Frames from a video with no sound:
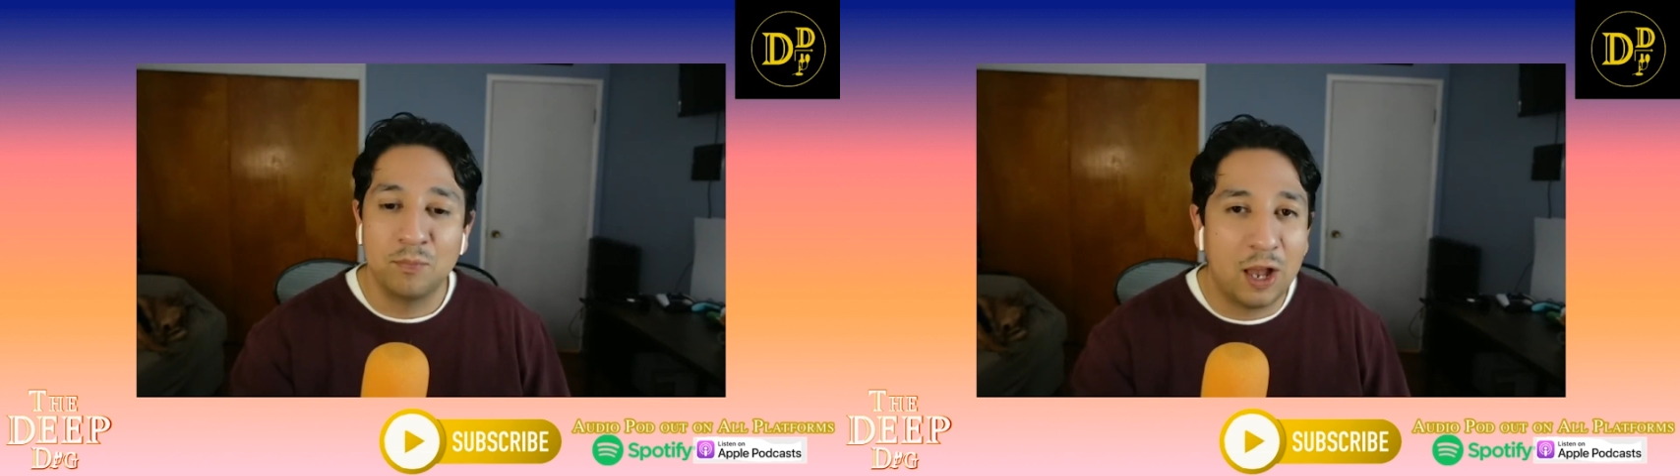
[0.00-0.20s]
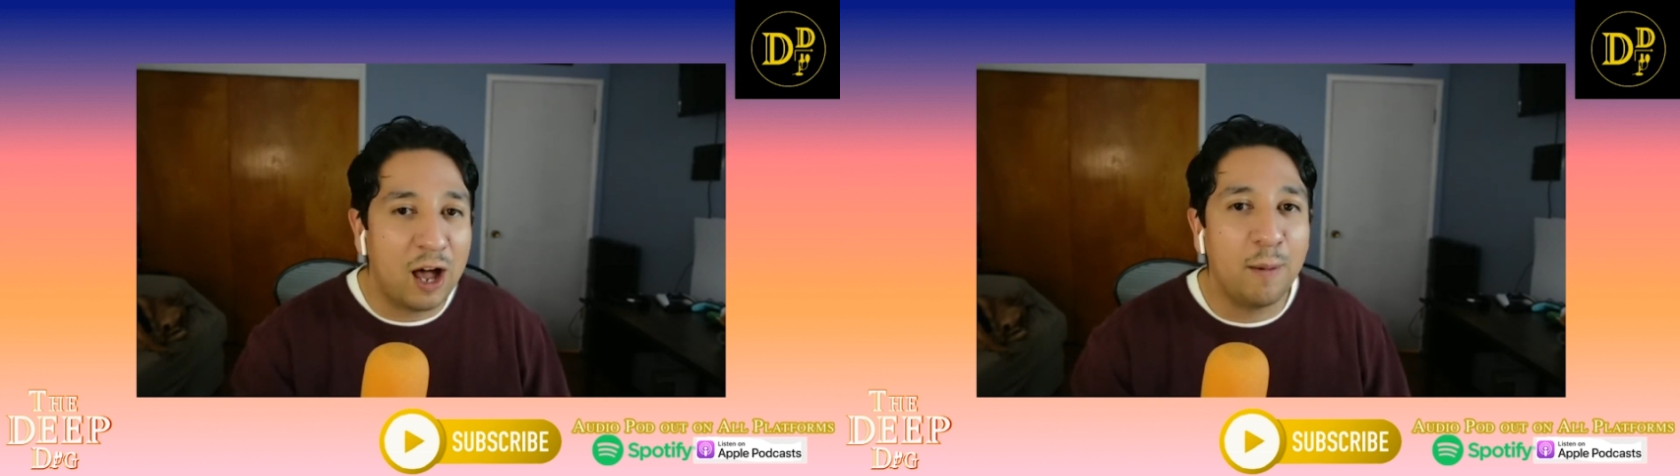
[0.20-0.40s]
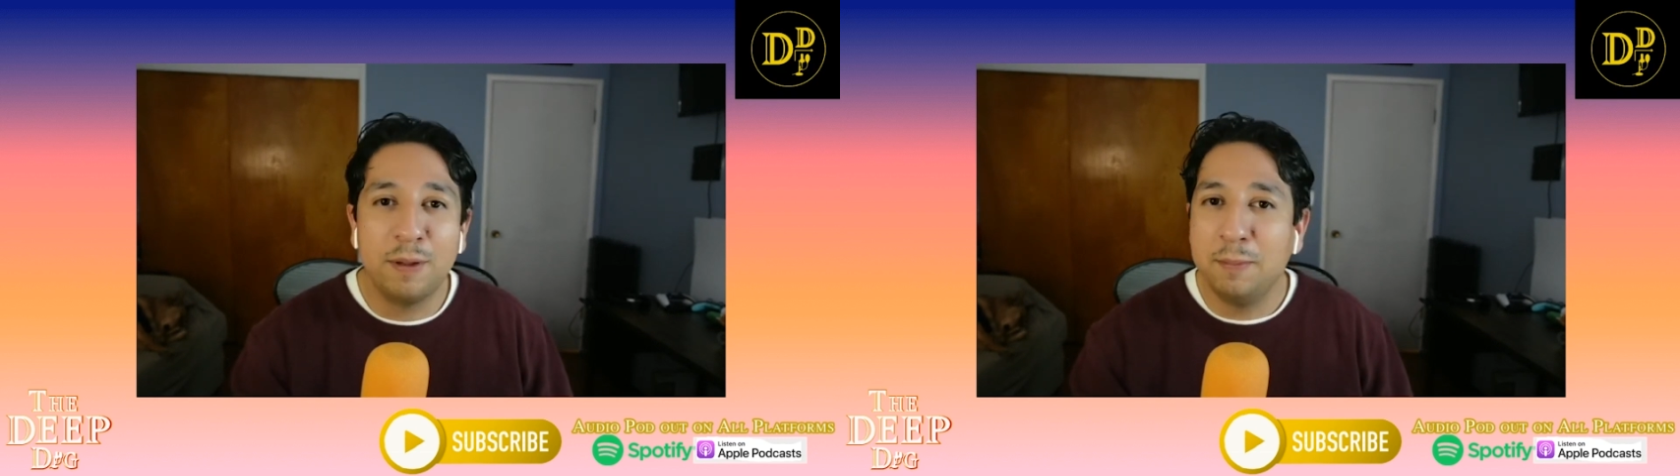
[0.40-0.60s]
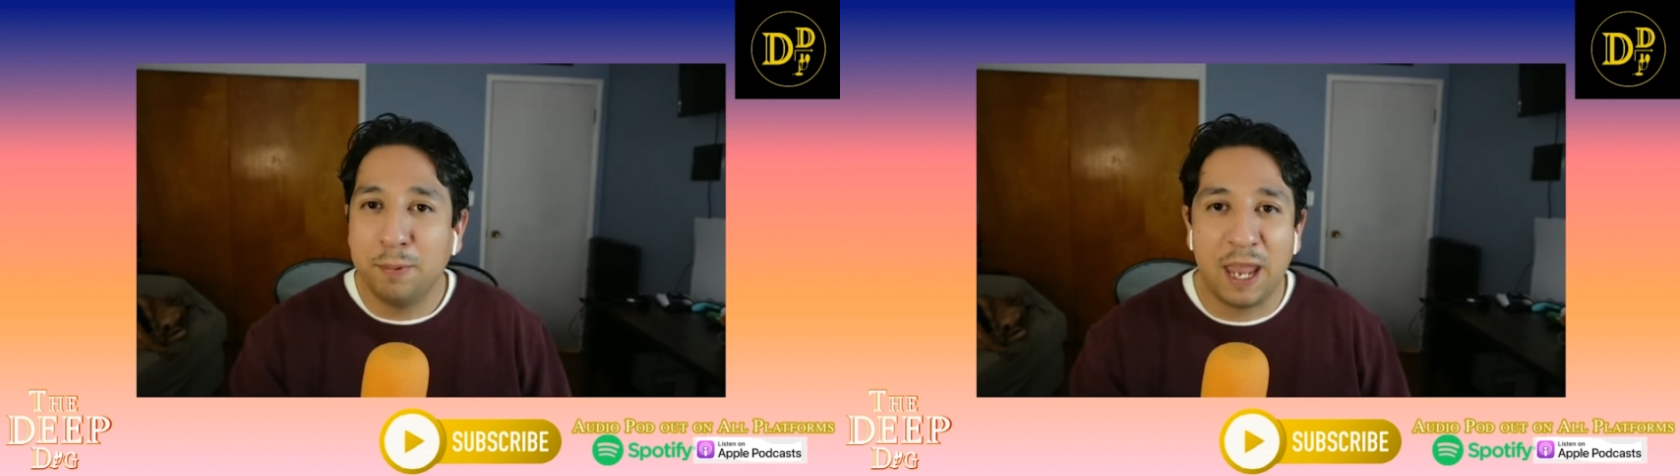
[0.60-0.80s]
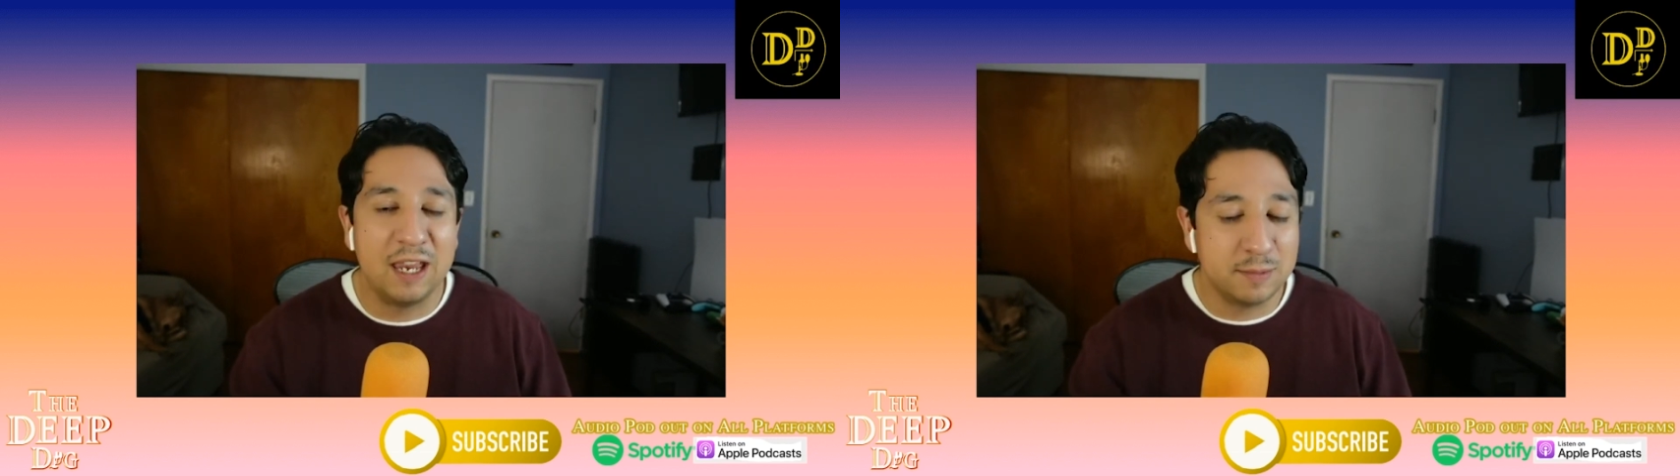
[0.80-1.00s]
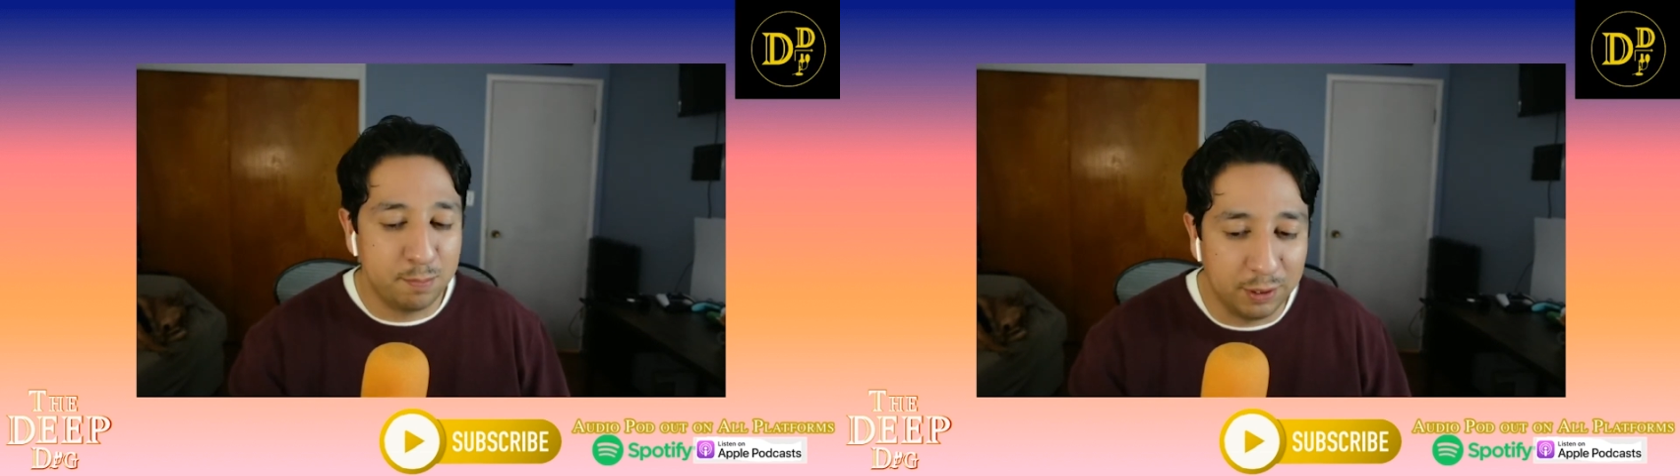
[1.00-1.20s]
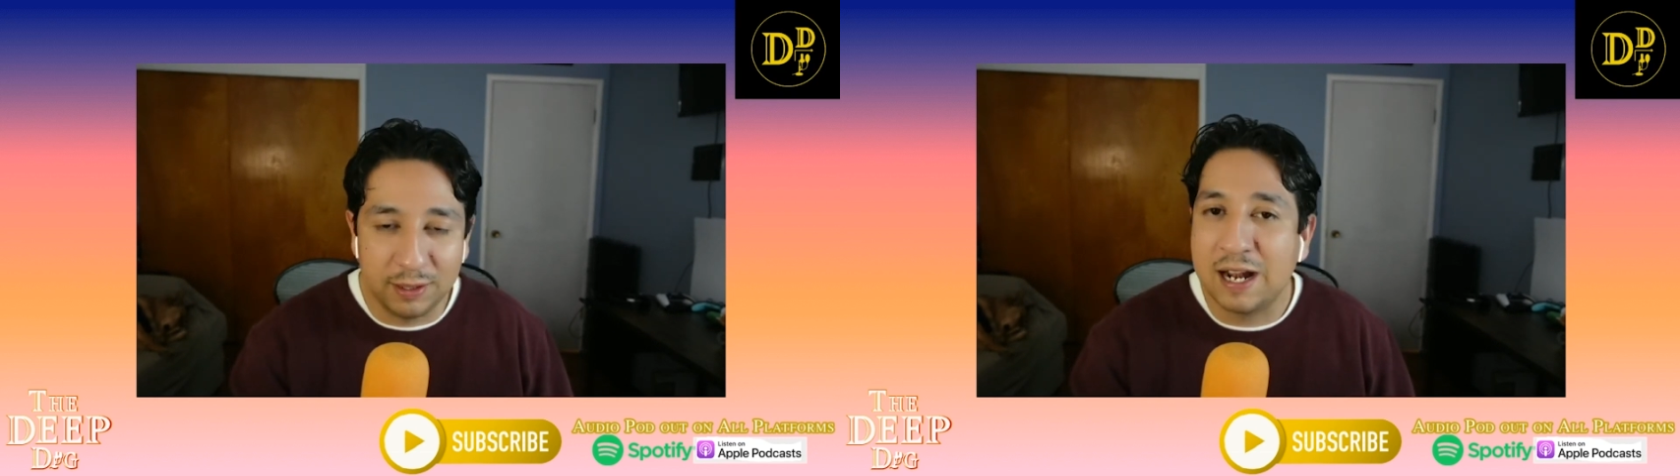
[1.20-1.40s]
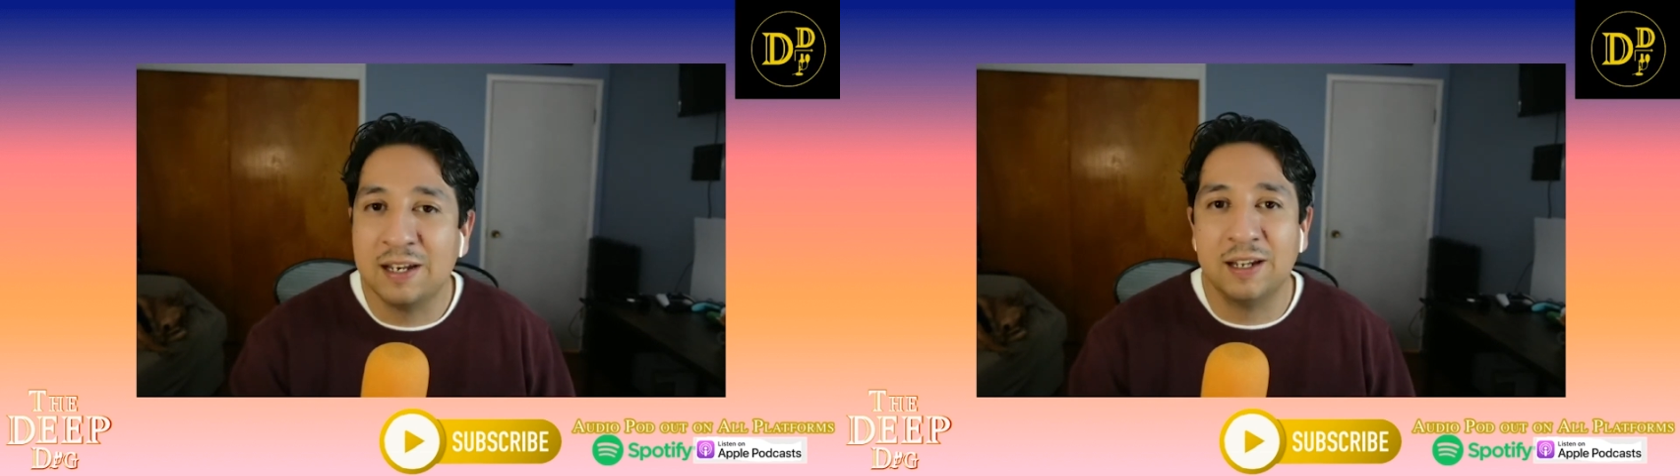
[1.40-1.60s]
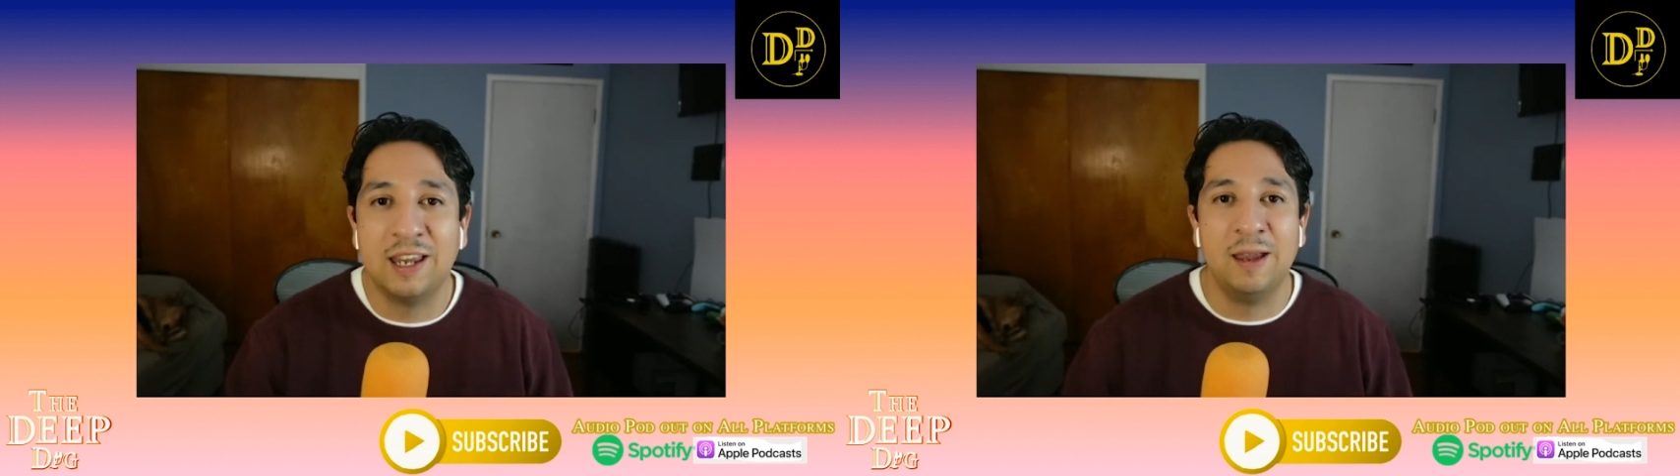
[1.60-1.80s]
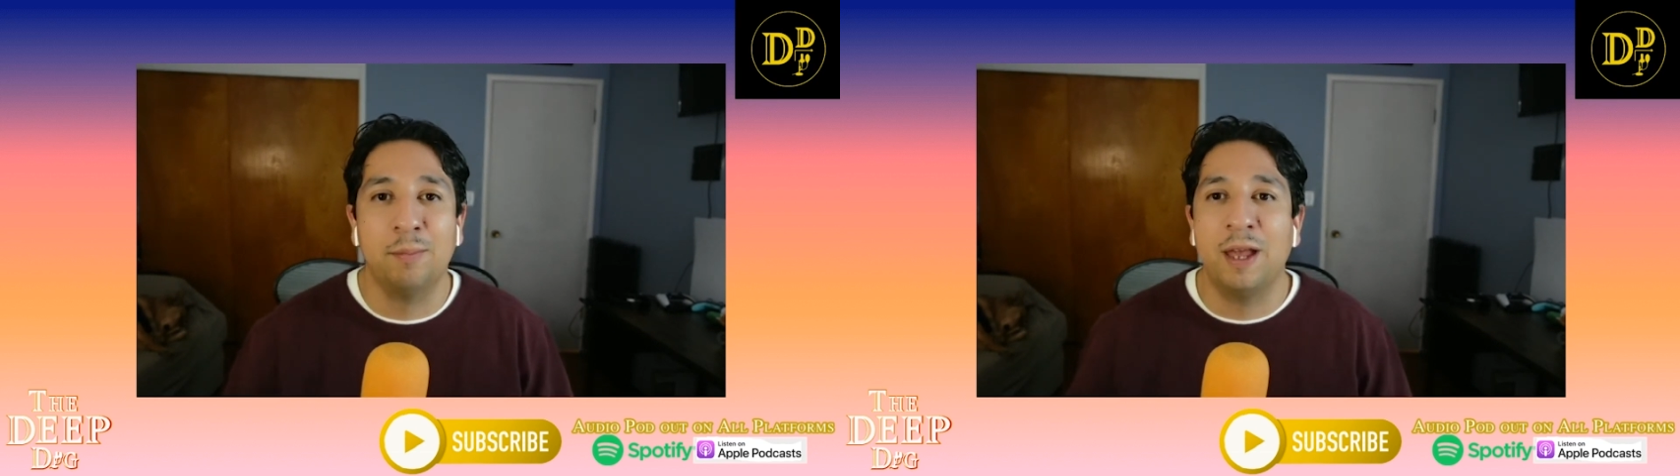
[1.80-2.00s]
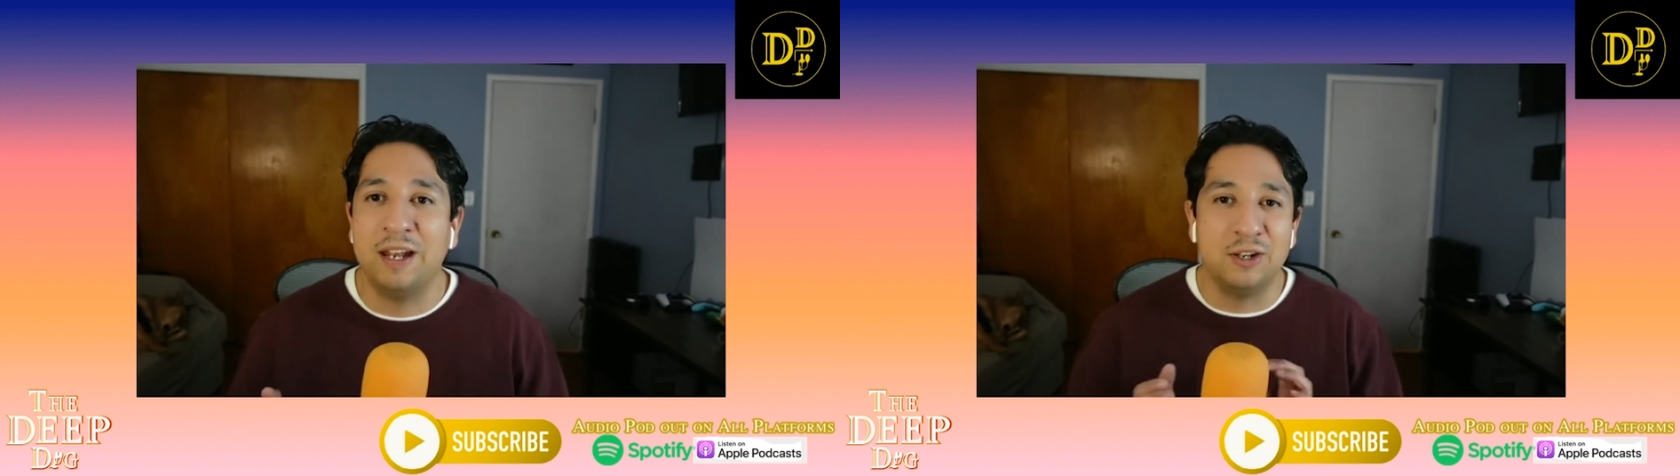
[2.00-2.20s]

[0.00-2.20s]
Copy, paste, put that in the game plan.